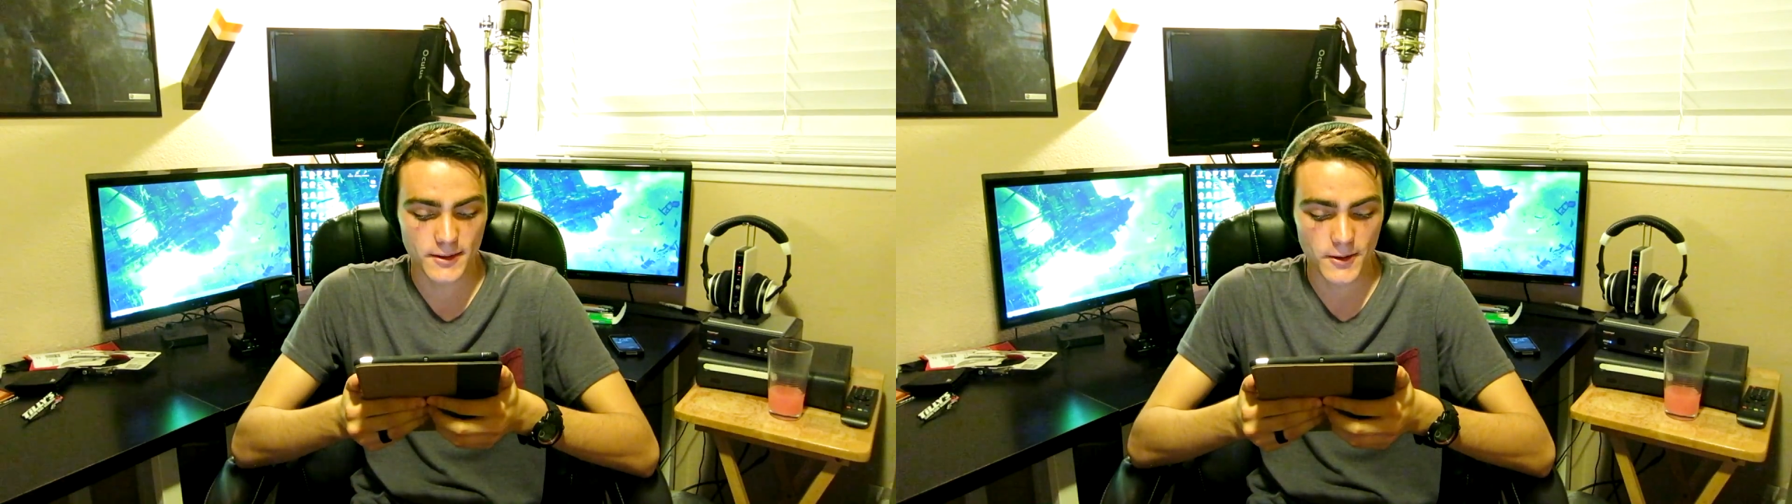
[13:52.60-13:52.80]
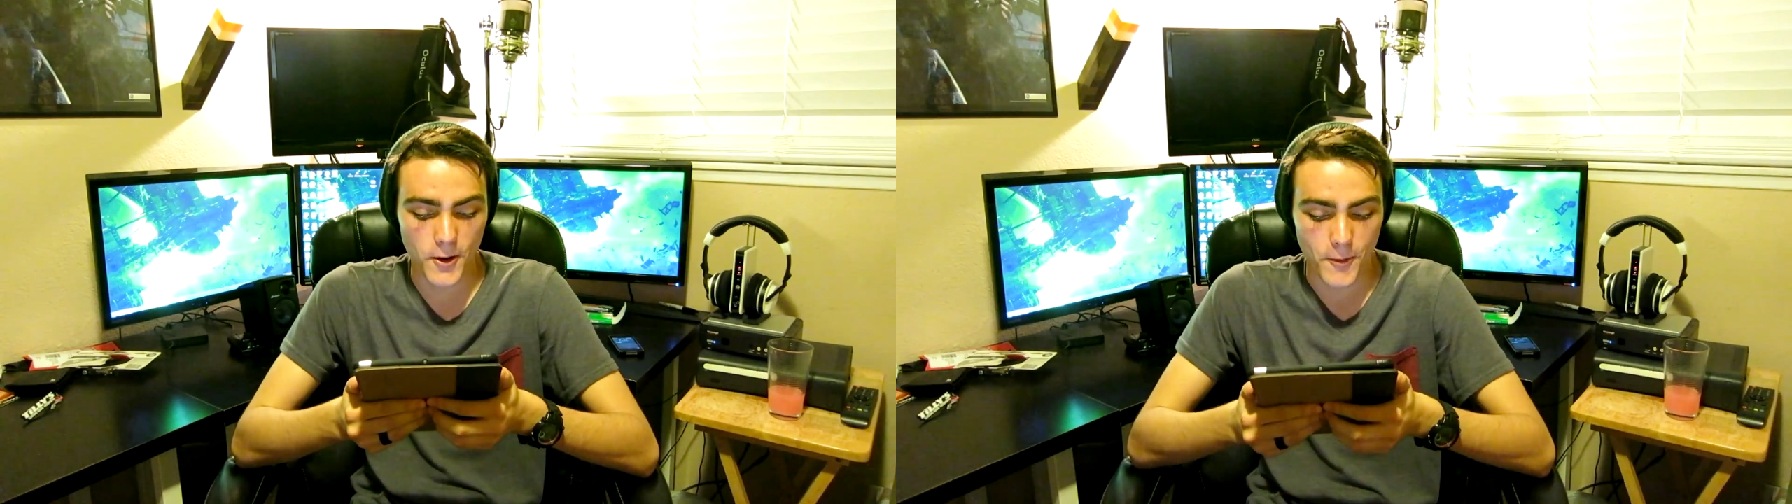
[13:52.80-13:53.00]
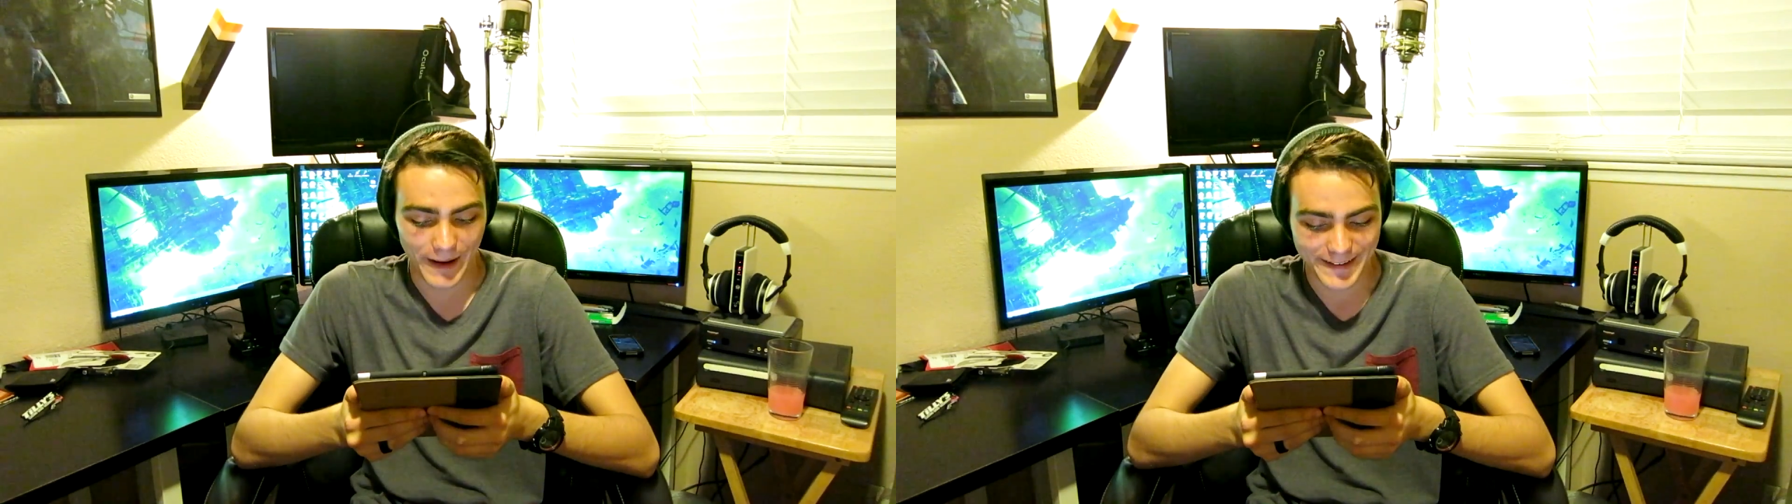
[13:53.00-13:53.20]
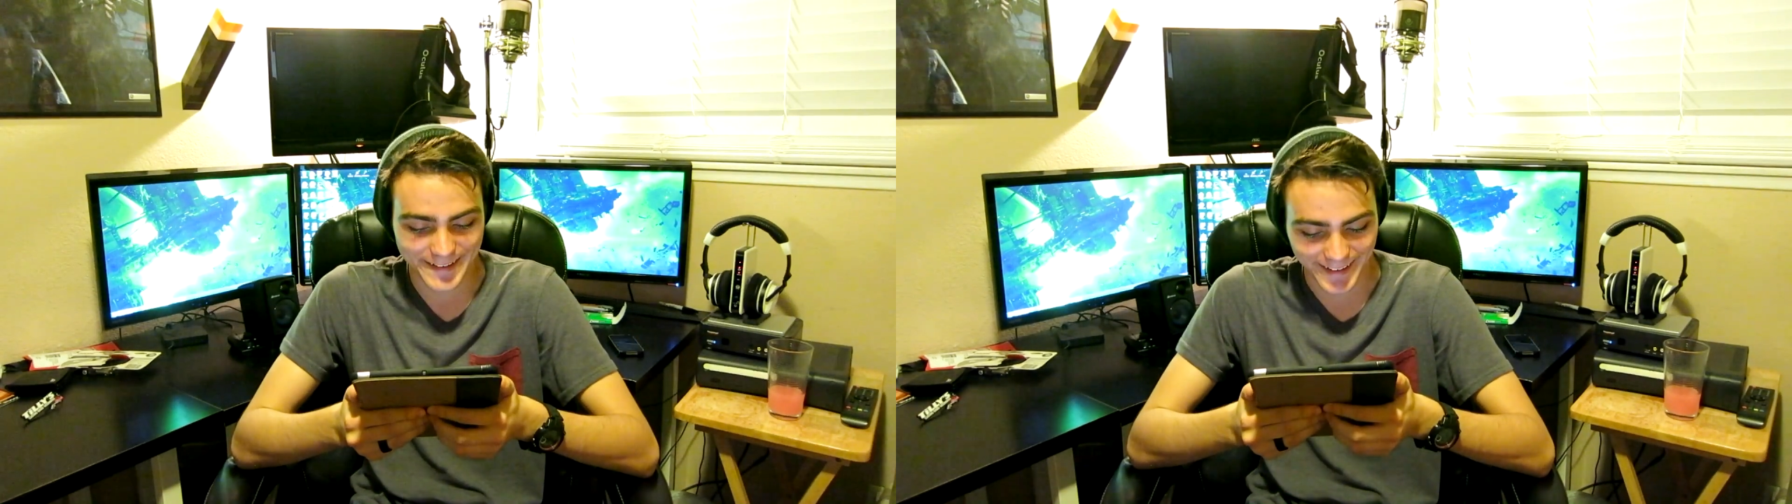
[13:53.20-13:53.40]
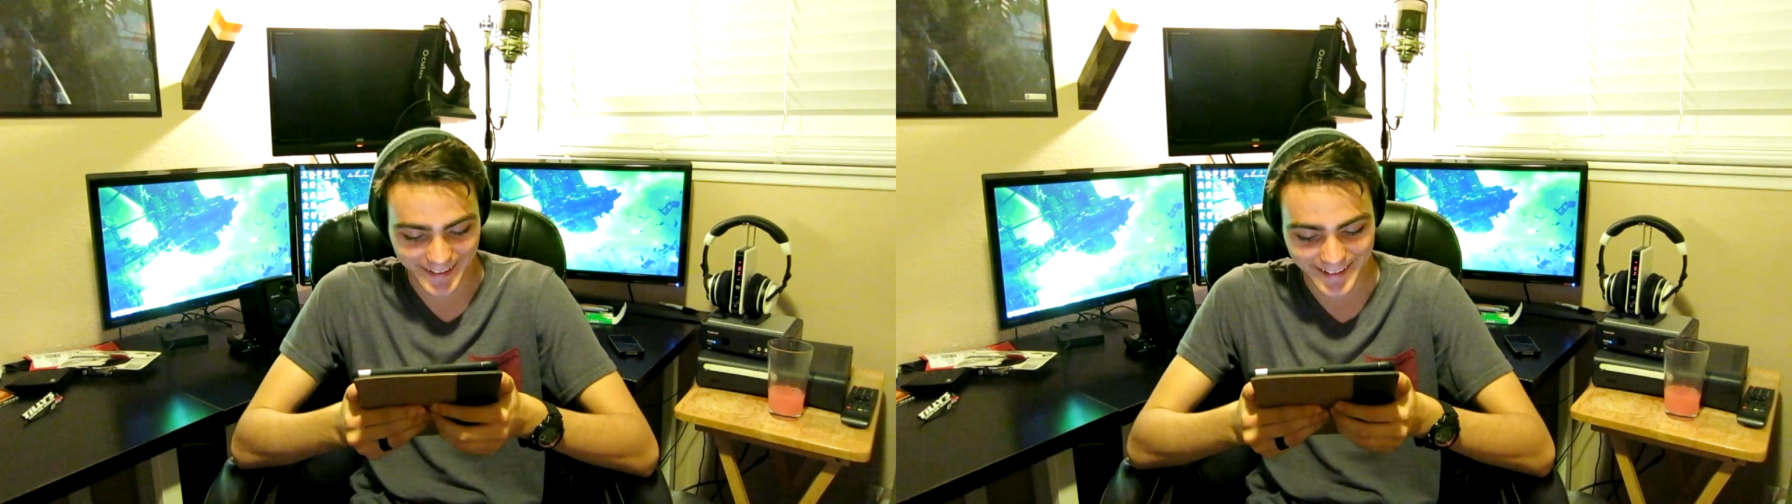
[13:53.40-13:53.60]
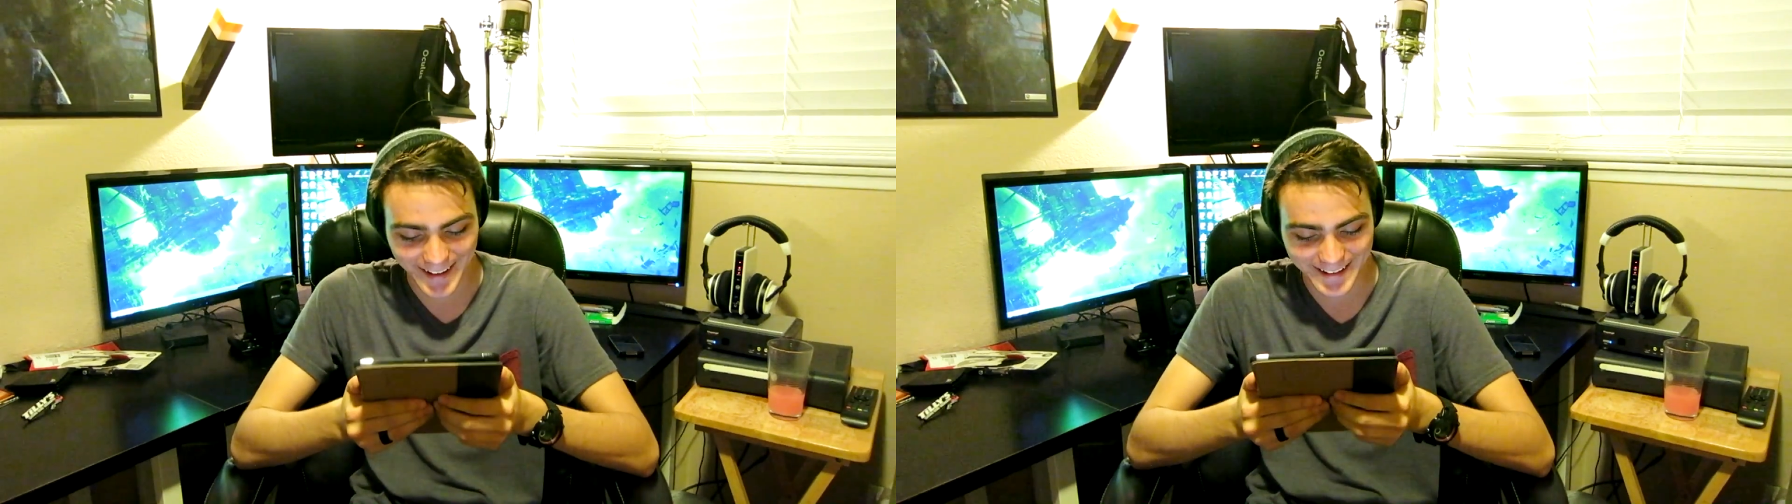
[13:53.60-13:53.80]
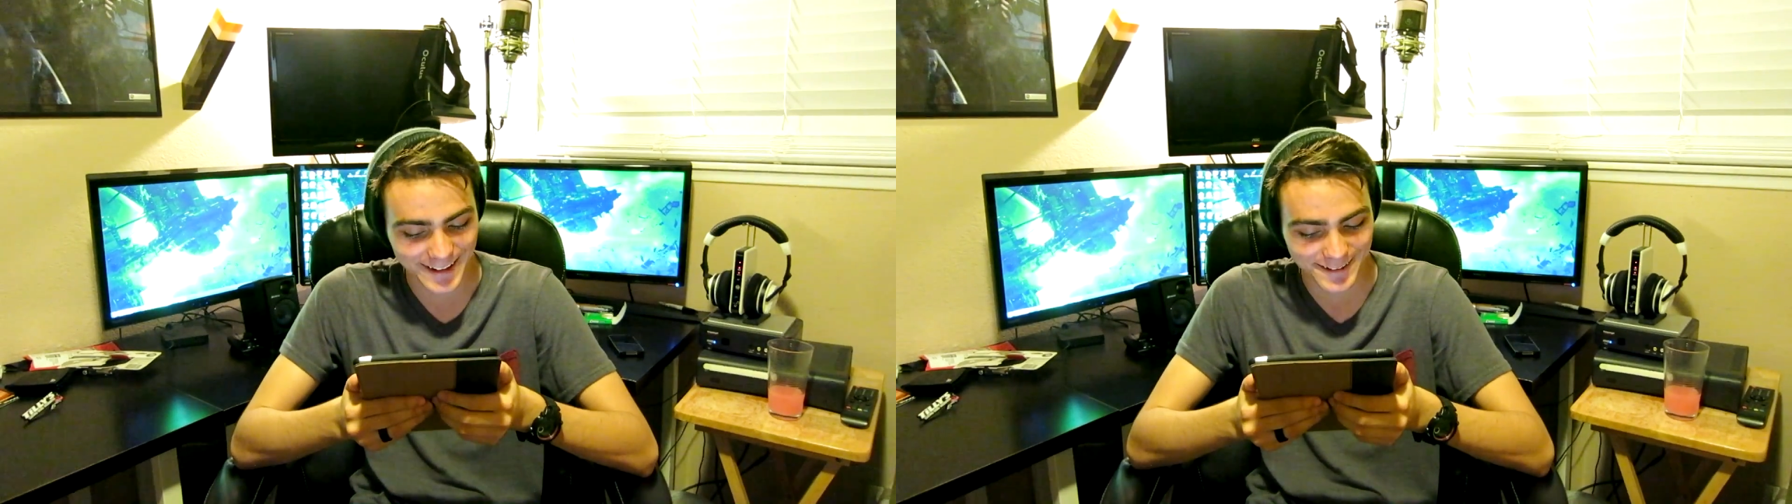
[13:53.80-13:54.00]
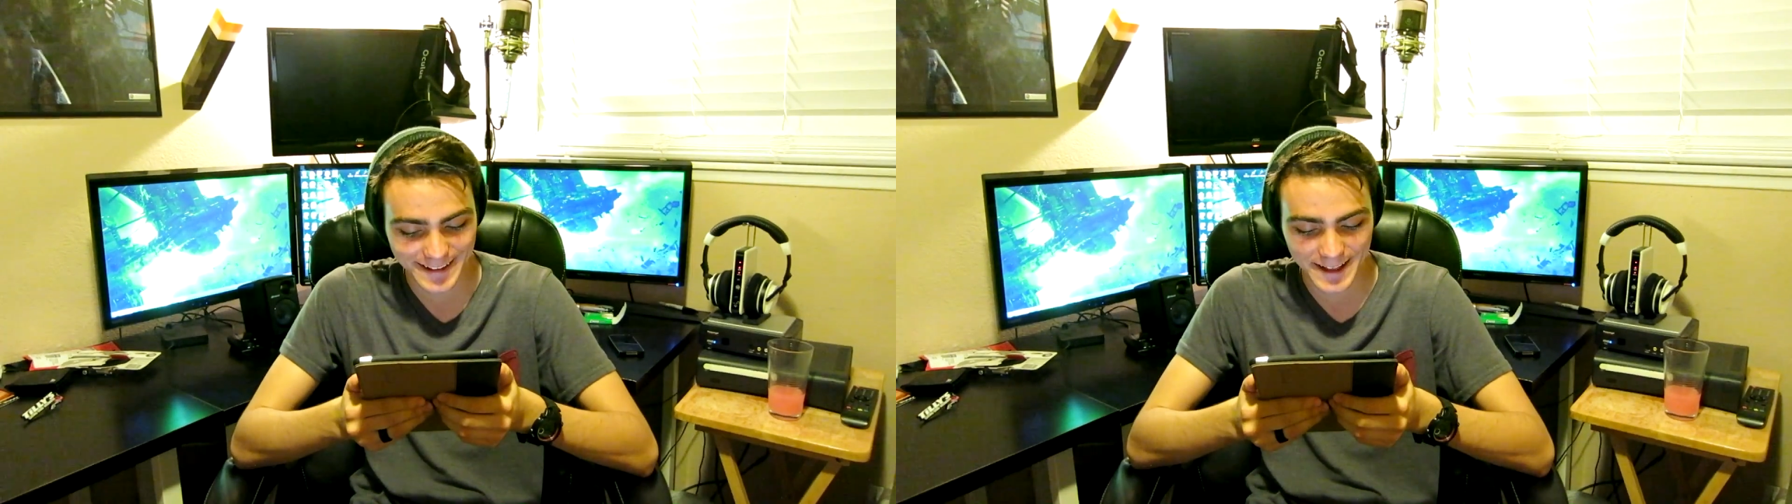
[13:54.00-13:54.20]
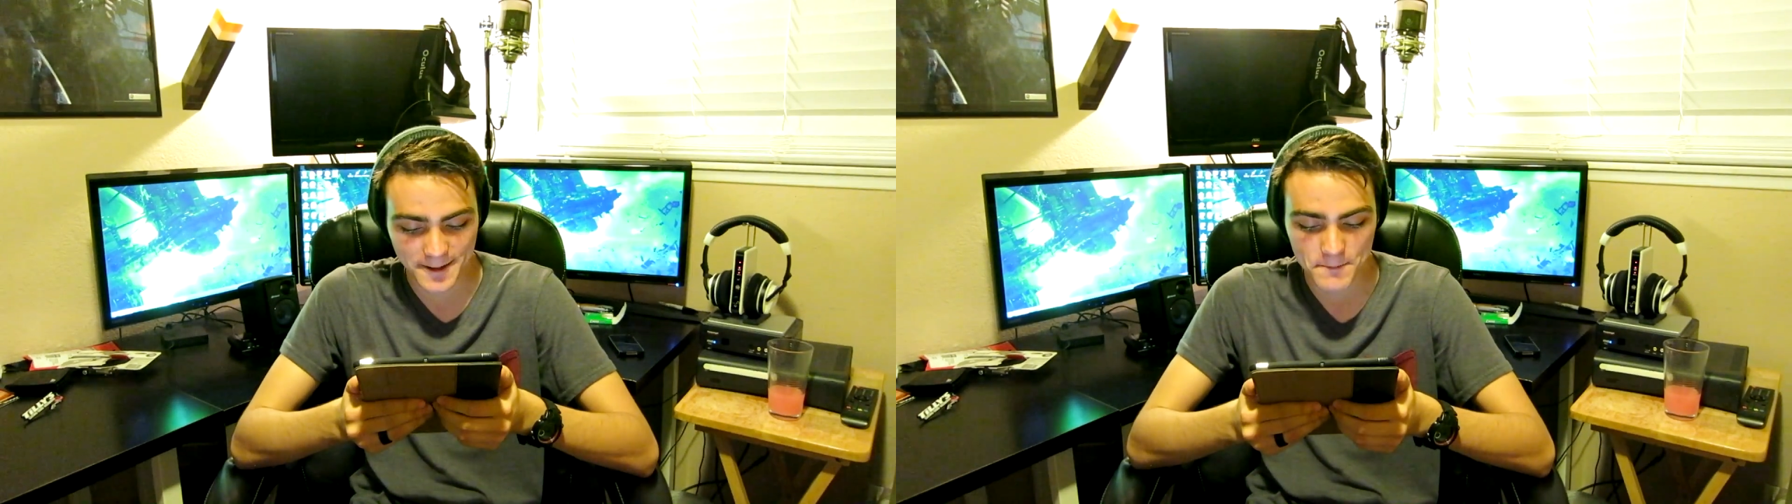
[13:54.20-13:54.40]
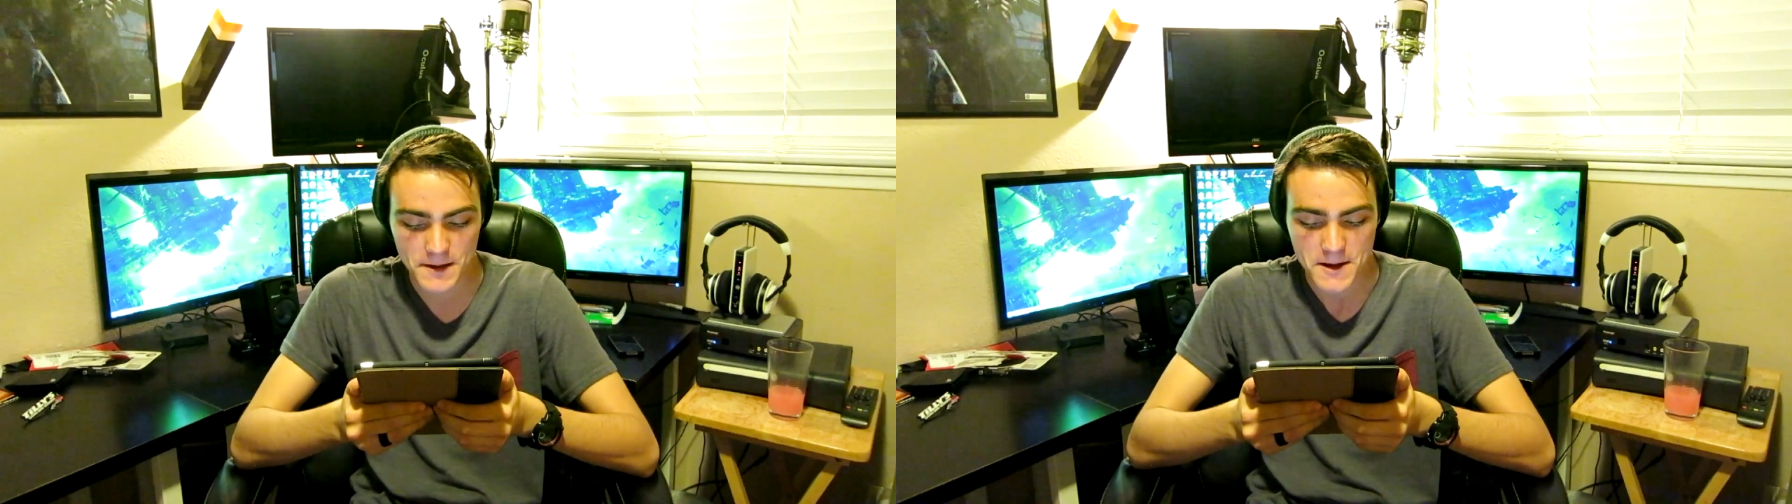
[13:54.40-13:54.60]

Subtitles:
Oh my god, I yelled again.